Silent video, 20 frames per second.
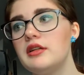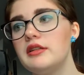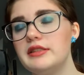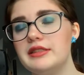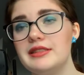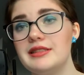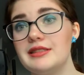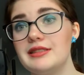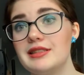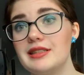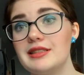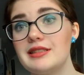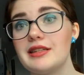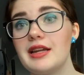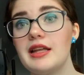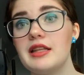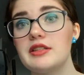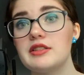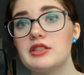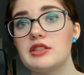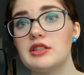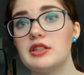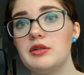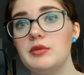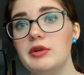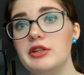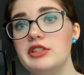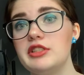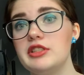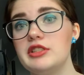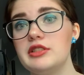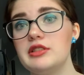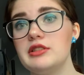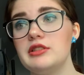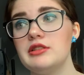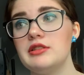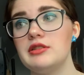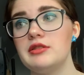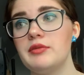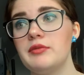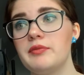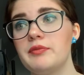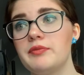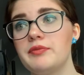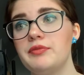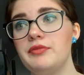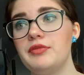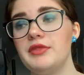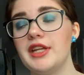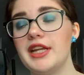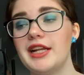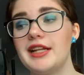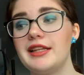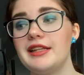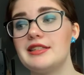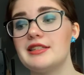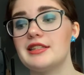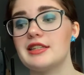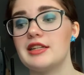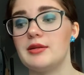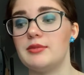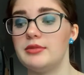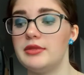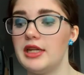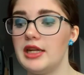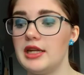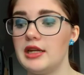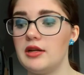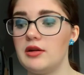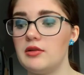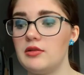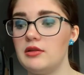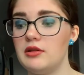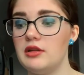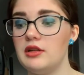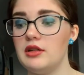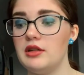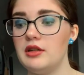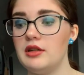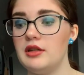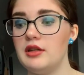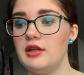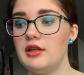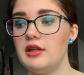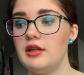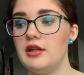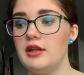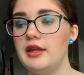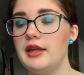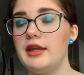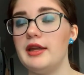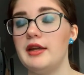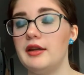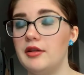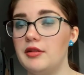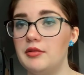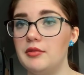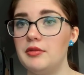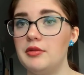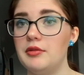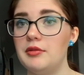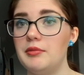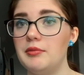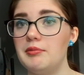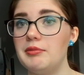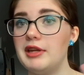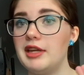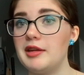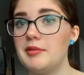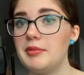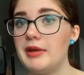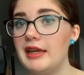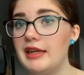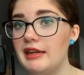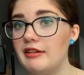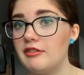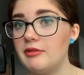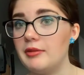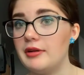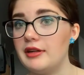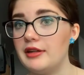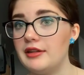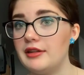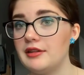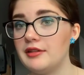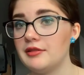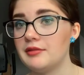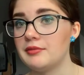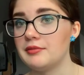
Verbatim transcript: is the silencer, which the aliens come down and bang bang everybody.